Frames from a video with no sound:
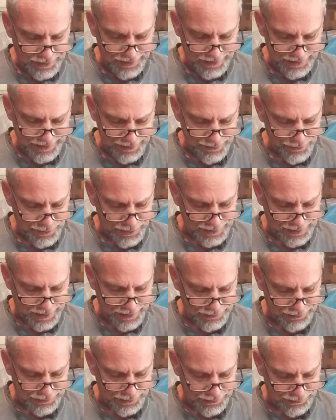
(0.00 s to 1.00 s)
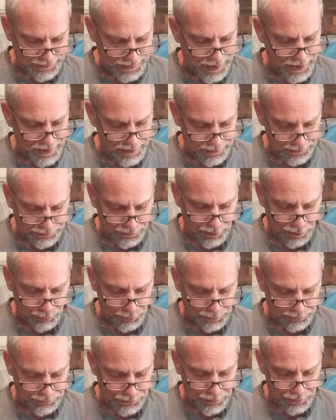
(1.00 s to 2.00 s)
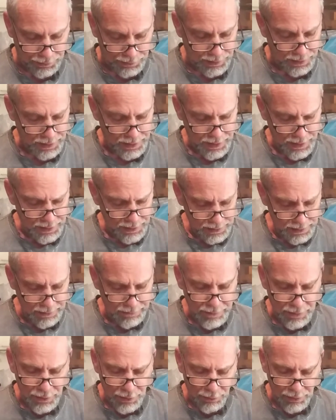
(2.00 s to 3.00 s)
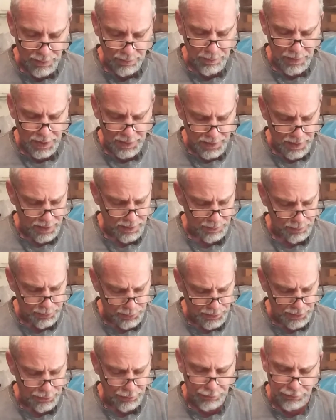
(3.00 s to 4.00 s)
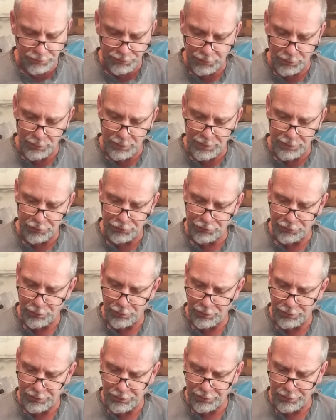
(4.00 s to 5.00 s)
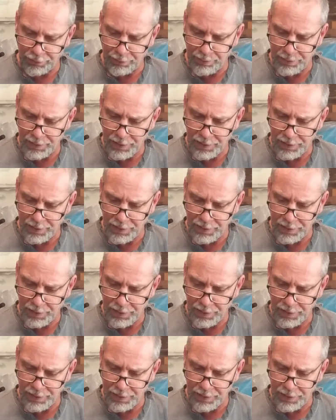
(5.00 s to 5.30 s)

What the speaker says: The one guy says God is always good, even though it may not appear so in the short term.